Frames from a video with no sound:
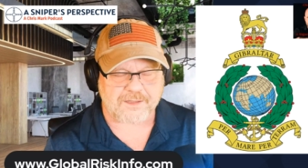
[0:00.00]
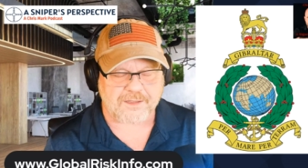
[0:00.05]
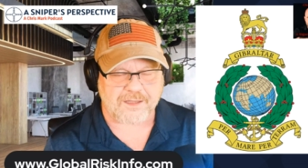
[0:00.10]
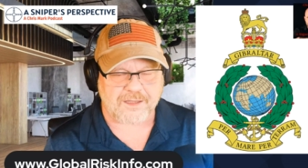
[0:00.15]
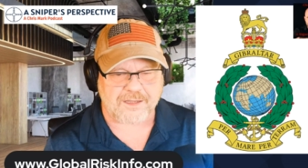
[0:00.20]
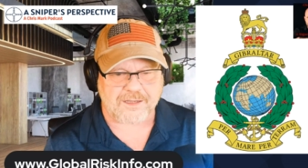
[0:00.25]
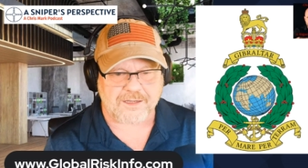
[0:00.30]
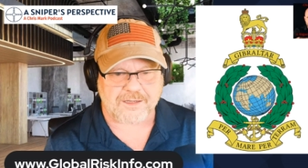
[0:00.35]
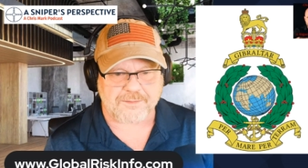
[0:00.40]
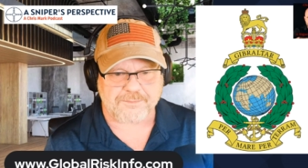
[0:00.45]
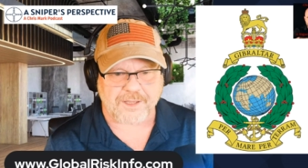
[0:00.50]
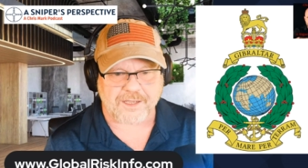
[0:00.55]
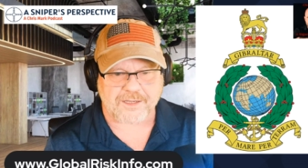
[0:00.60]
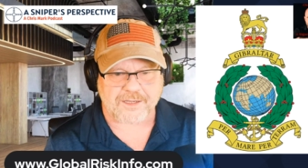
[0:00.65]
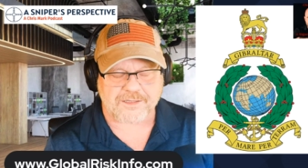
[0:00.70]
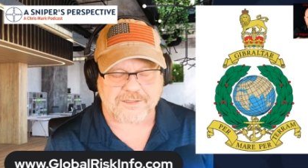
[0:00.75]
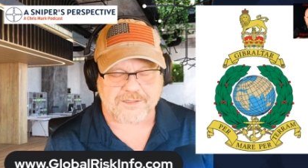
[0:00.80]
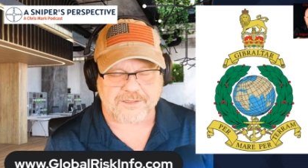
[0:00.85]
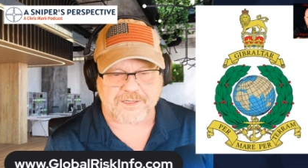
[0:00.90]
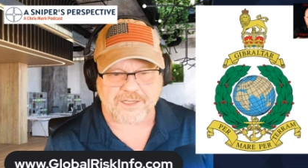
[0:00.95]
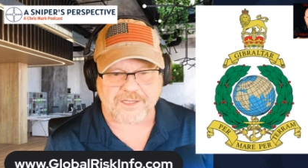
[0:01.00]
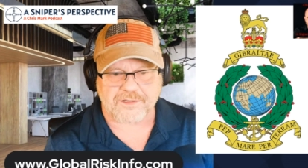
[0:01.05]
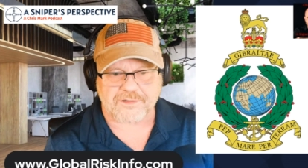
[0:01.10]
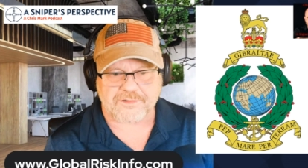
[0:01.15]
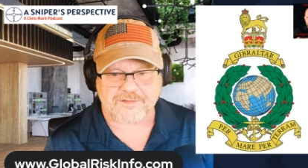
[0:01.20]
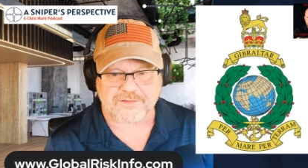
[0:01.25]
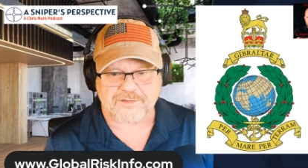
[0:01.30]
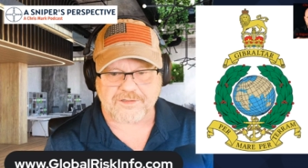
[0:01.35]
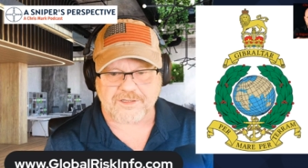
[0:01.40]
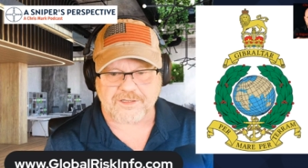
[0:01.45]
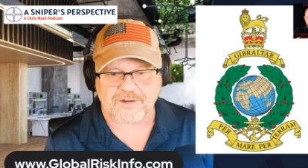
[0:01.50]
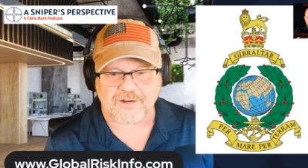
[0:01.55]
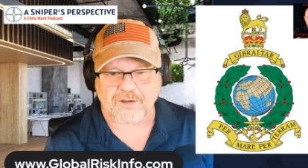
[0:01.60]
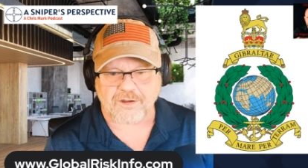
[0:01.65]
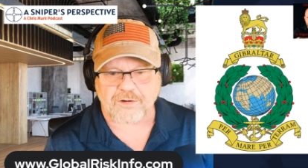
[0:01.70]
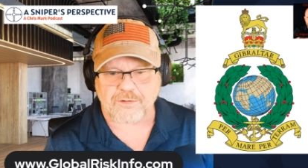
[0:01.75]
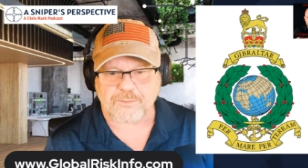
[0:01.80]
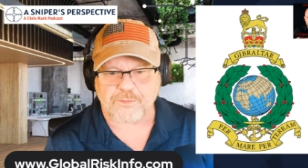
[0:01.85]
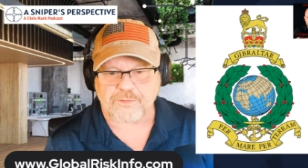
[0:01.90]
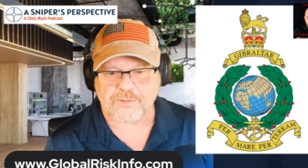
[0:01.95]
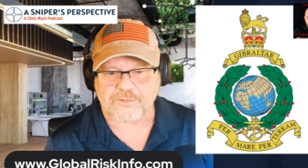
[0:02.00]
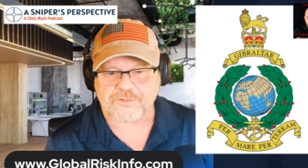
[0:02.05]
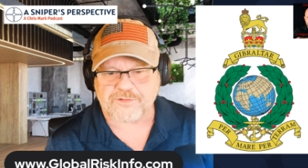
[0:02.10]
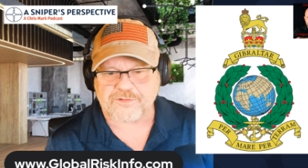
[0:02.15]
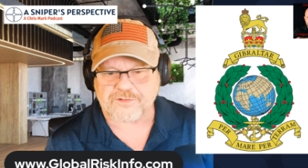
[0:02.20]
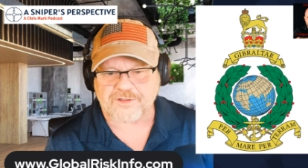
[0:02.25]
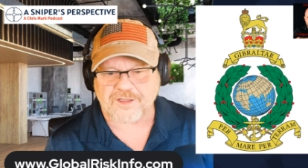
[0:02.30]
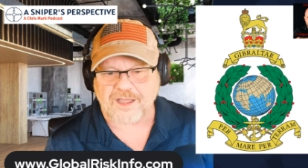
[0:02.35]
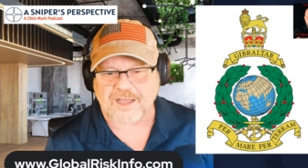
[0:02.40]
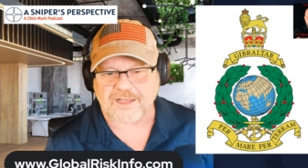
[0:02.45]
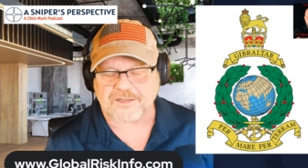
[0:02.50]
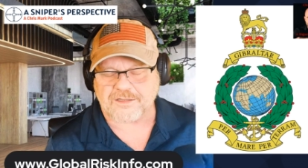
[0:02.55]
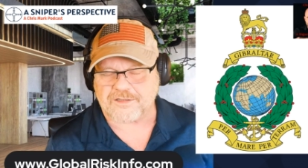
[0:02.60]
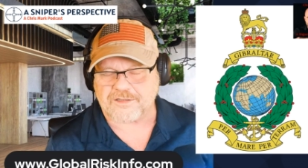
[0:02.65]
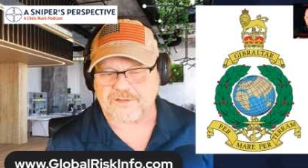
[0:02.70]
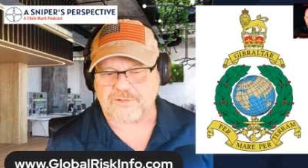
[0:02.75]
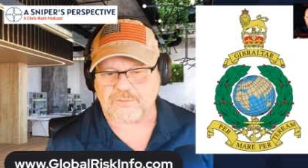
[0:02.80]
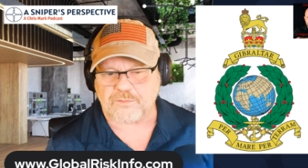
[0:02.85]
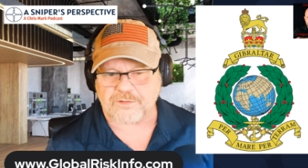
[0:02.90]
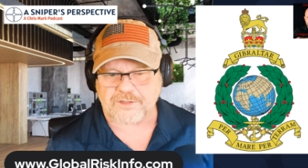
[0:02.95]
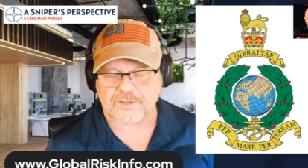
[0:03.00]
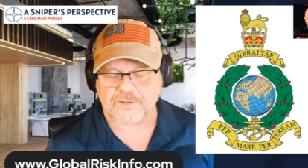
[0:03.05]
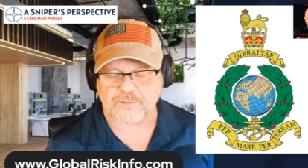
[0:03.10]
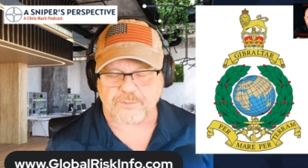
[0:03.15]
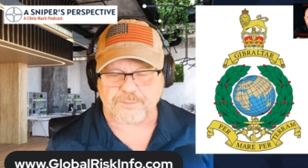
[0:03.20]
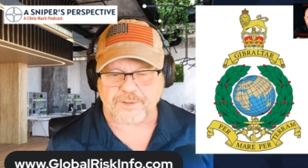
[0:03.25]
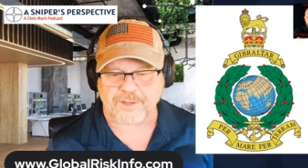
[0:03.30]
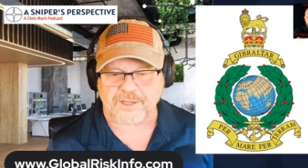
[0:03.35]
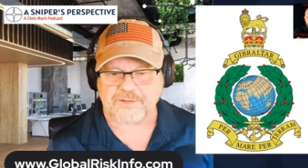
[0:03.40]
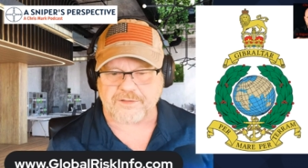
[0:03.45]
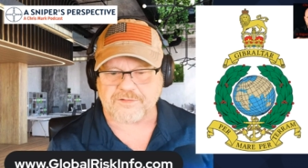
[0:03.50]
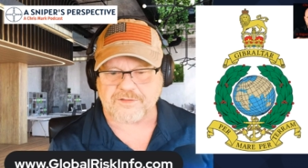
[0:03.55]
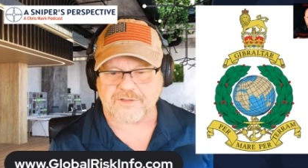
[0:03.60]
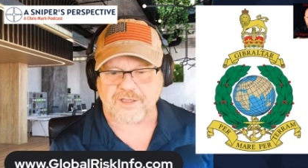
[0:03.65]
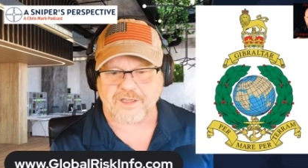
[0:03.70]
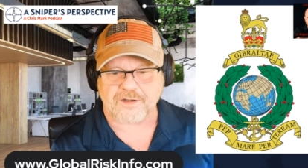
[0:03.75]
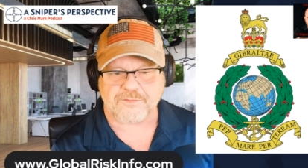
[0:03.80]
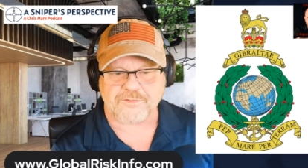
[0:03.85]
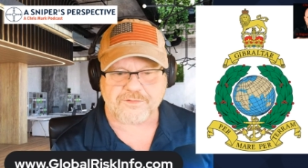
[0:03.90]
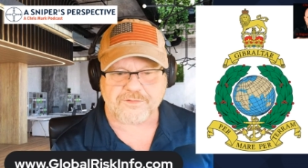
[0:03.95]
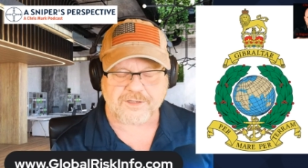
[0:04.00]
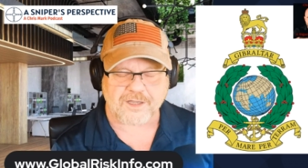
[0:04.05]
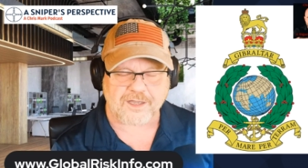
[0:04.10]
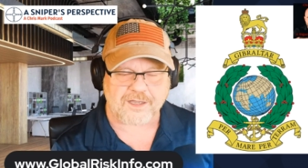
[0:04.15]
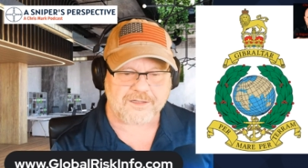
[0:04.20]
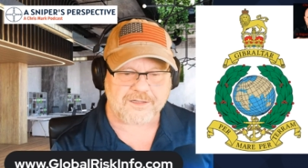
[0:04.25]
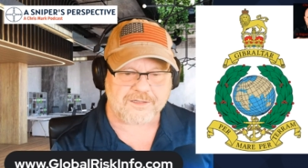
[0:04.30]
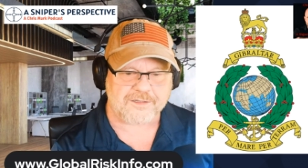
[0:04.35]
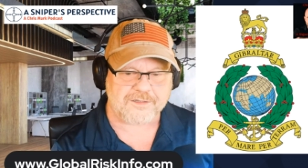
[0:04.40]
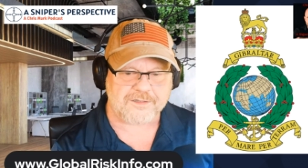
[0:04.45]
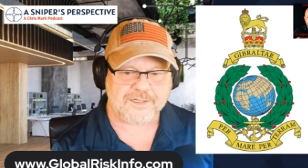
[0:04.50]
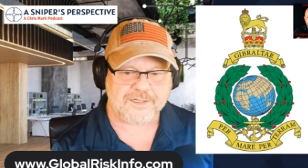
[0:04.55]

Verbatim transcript: uh, back in the days in, in Arbroath, Scotland, where they were based out of Scotland.